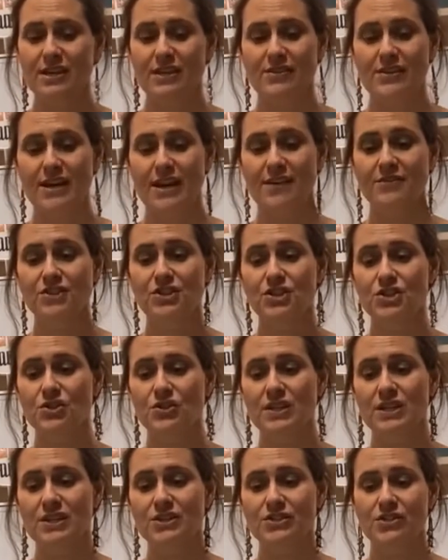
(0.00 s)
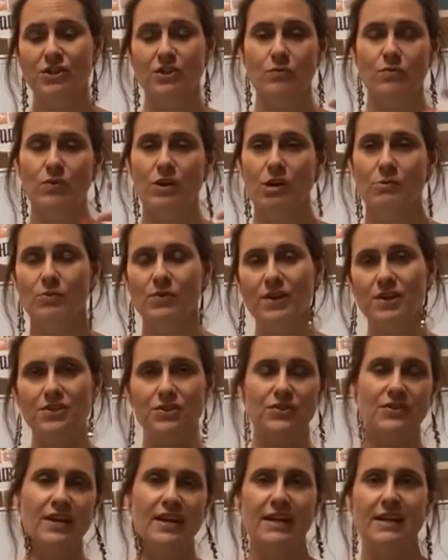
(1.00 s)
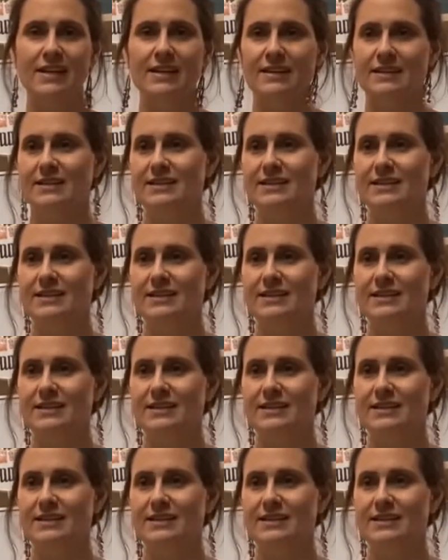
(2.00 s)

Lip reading: They have a string so you can wear them around your neck,